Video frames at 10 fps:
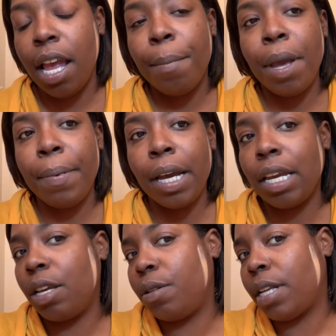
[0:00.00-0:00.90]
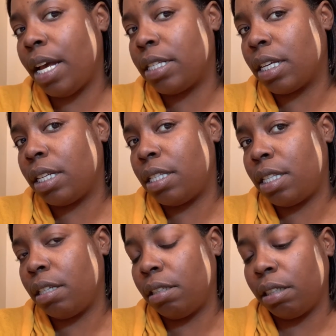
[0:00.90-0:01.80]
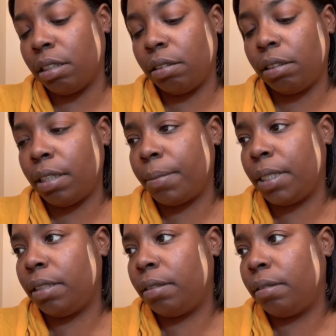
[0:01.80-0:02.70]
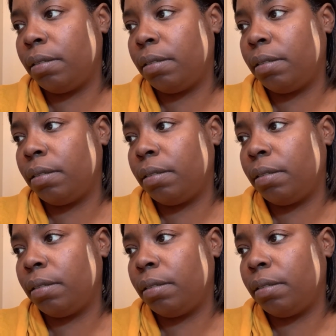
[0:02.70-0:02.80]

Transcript: Maybe I could use it as a concealer or something.